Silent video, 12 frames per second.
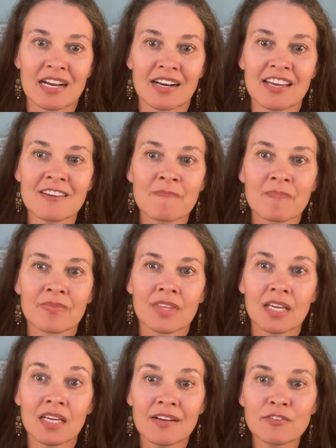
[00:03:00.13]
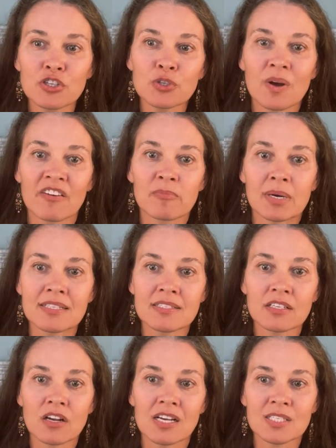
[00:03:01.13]
on it, and after 12 months,
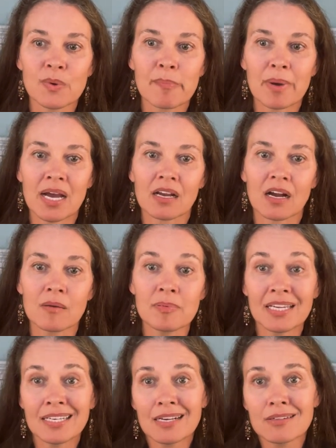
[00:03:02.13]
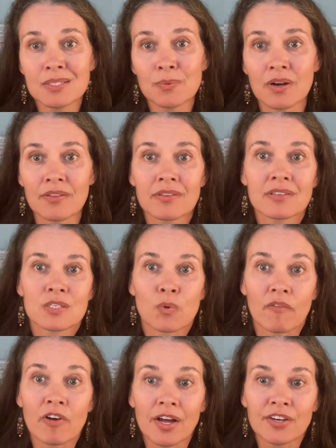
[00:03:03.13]
the cost went back up, and now it's worth
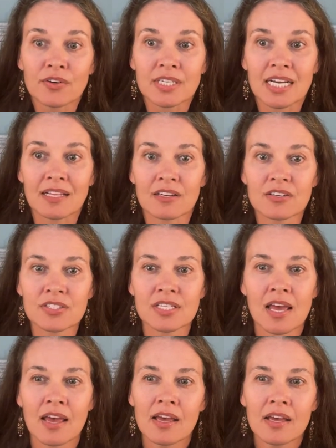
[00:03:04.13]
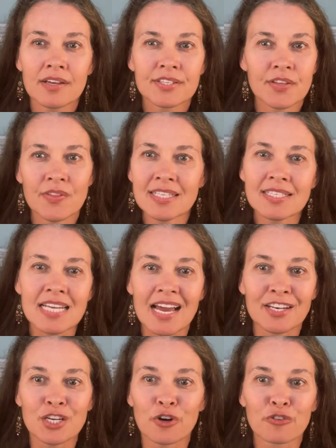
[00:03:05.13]
$1,200. So that's
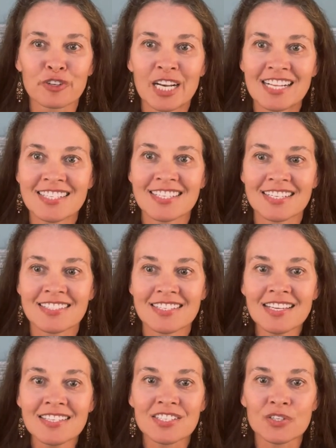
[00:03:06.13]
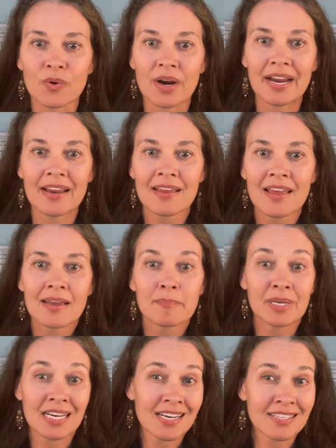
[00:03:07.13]
not an overnight success story,
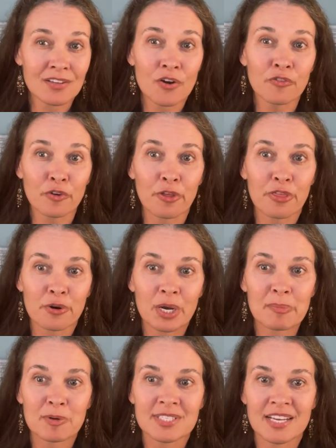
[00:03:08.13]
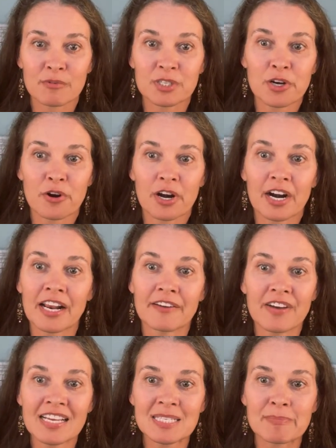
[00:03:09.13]
but it is over a 30% return on
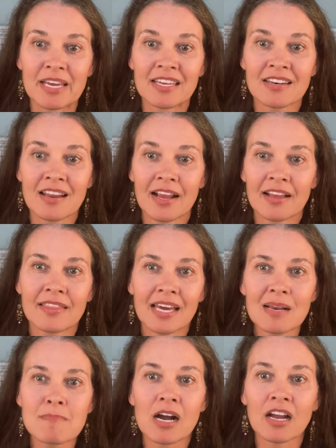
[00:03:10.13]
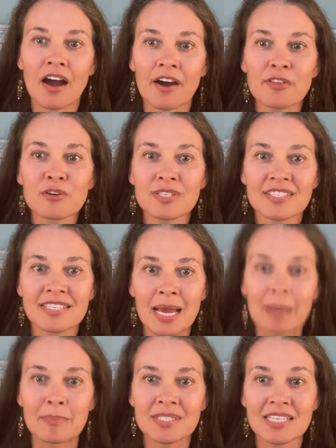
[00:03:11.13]
investment, and that, among other
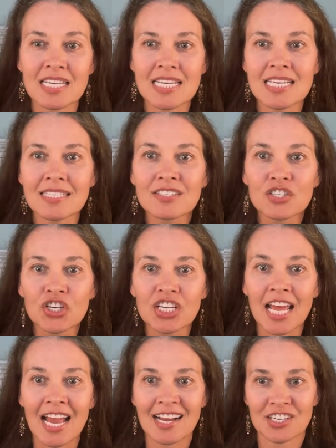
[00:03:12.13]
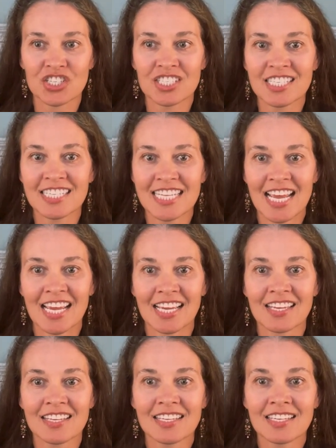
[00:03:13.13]
steps, is good action to take.
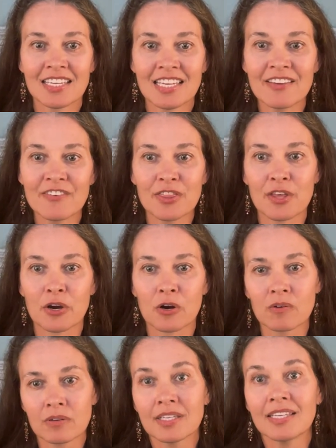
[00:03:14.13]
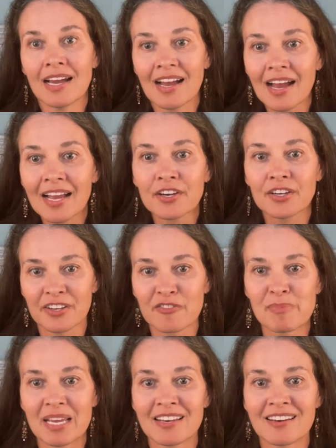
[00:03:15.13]
Even though, yeah, I could have
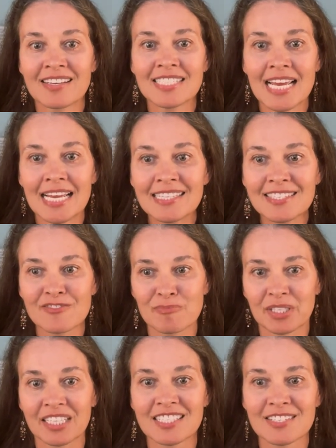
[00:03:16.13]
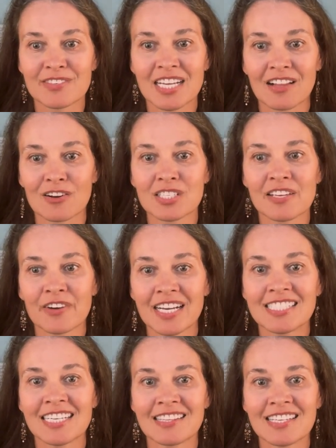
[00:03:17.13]
made tens of millions of dollars if I
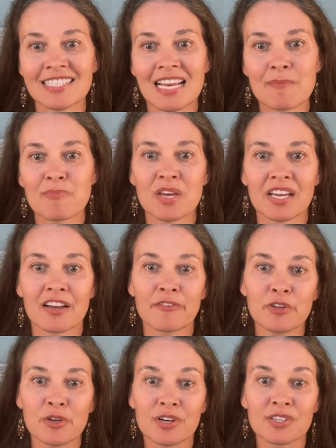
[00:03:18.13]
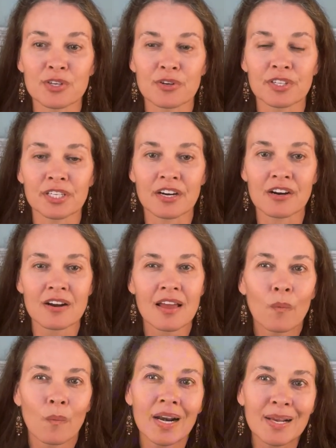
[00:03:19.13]
had done the same thing a few years earlier
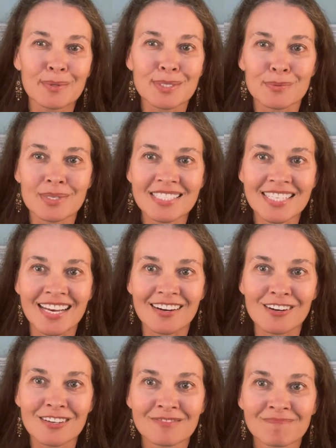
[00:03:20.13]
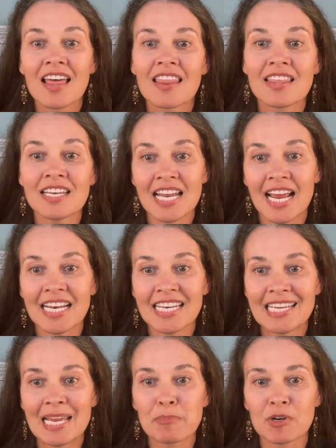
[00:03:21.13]
when it was riskier. The
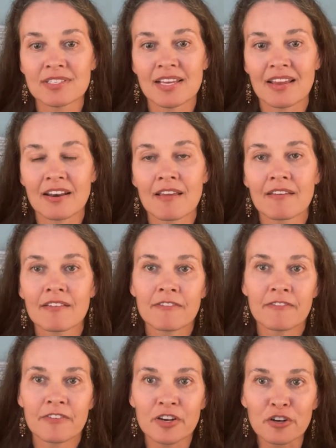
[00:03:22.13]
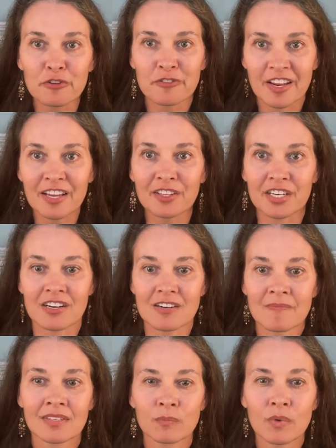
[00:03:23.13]
98% fear failure,
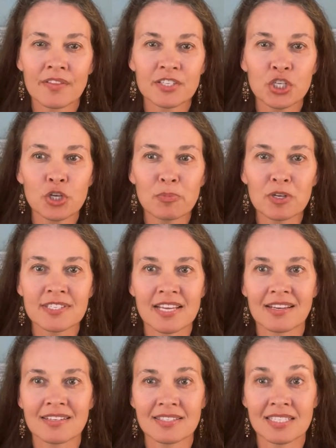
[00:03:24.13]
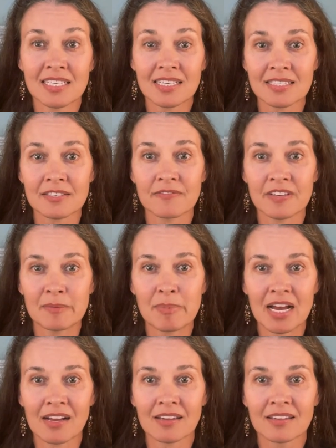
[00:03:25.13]
while the 2% see it as
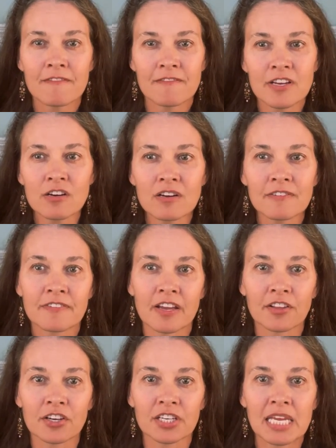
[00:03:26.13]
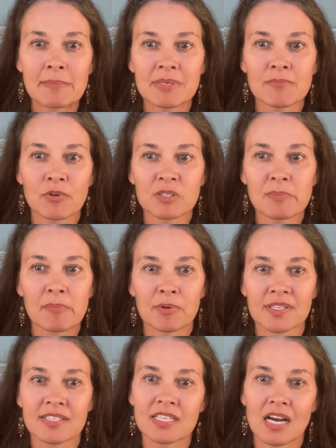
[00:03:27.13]
feedback. Fear of failure keeps most
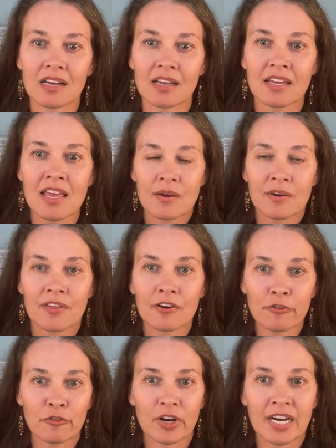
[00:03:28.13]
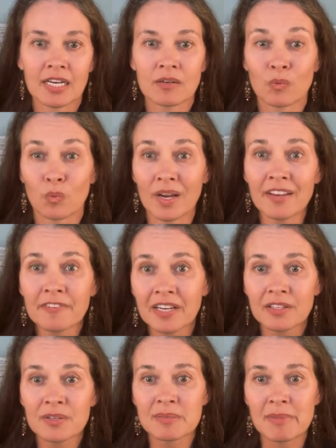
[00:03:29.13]
people stuck. They're afraid, what if I
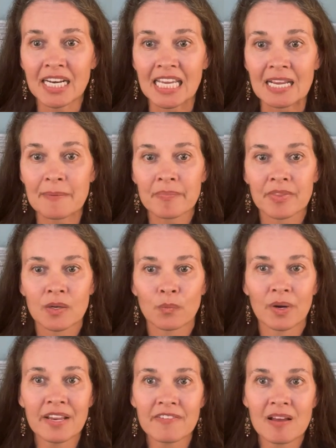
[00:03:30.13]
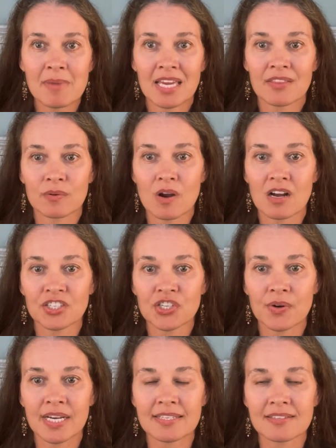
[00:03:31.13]
lose money? What if I make the wrong
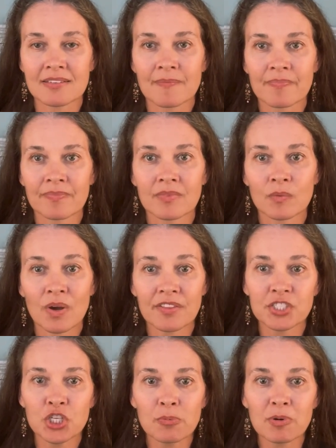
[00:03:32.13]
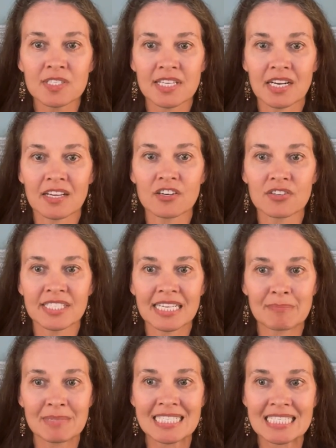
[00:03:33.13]
choice? While the 2%
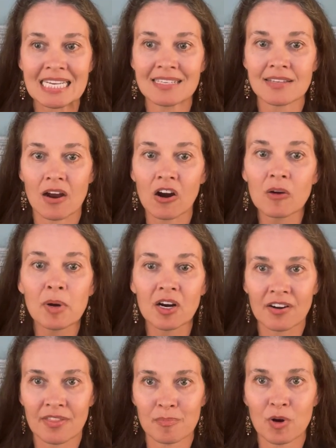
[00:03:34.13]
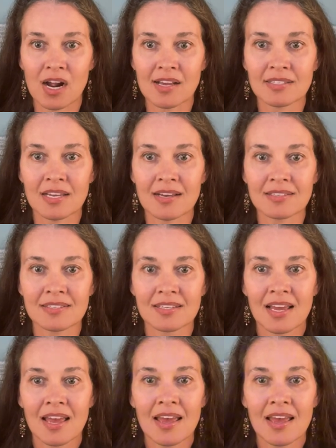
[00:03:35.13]
understand mistakes are part of the process.